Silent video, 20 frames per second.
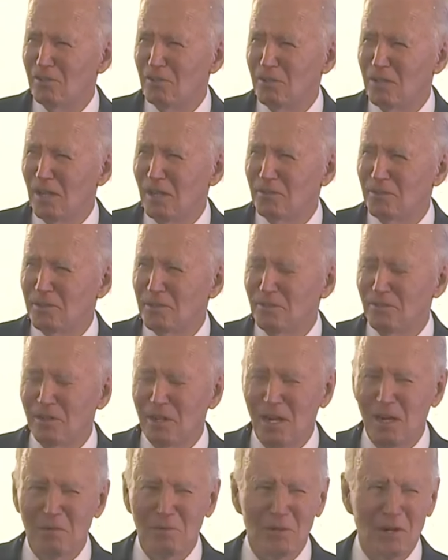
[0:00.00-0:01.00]
two countries have
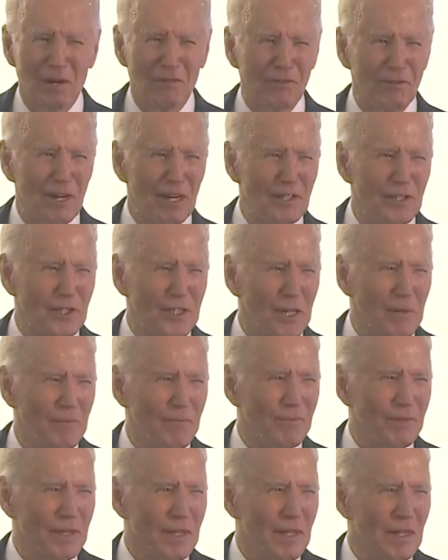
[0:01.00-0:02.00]
come in our
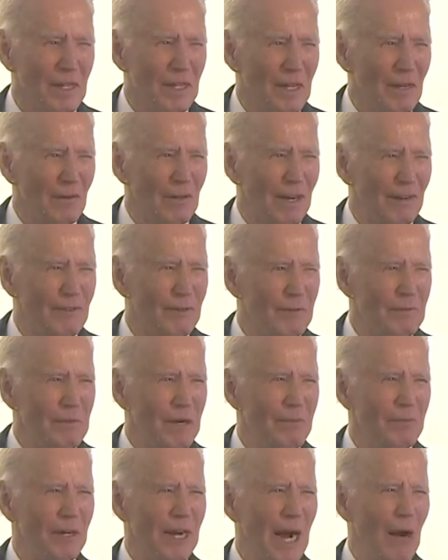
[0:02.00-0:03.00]
friendship, we have to
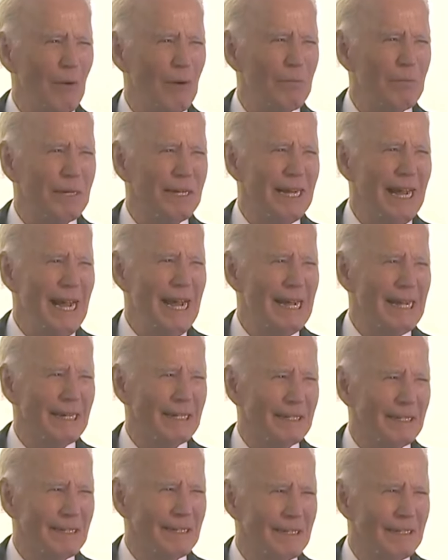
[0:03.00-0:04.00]
remember how we
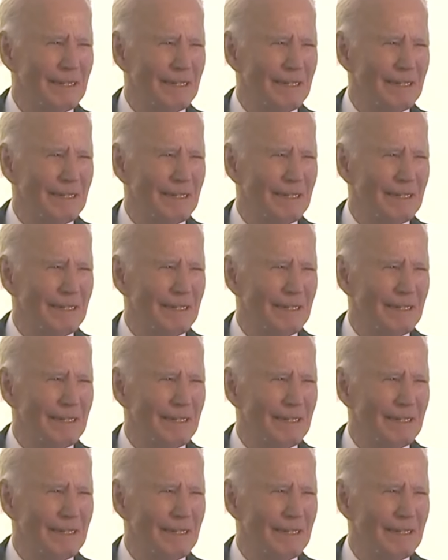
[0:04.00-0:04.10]
began.